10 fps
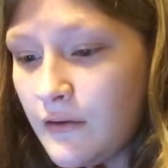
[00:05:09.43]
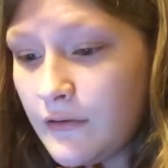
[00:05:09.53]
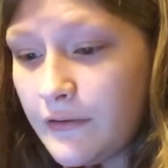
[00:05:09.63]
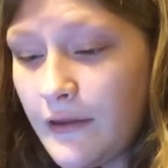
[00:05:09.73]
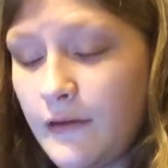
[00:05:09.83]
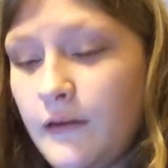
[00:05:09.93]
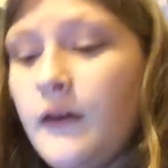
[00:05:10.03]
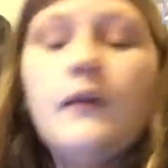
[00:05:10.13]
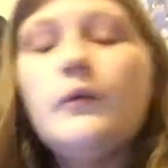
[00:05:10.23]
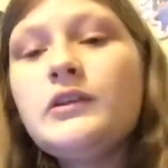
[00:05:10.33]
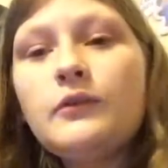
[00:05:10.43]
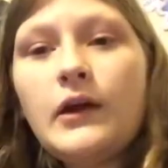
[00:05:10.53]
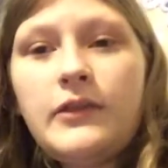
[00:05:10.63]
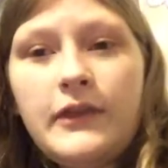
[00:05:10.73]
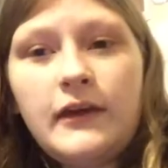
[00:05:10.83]
They say, what do
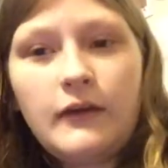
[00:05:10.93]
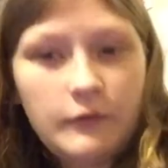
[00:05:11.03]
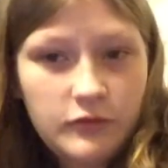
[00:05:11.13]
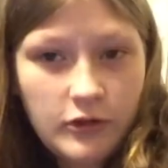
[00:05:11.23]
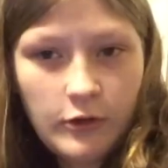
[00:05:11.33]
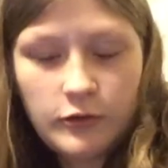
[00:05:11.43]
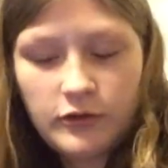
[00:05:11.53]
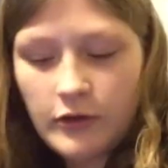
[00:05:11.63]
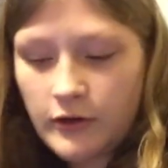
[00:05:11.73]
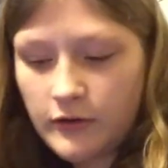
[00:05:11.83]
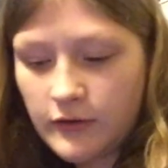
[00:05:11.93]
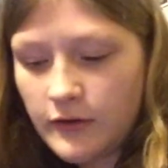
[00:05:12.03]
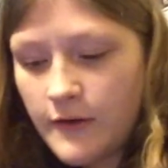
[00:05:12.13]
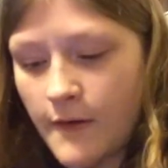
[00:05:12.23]
I think of toasters?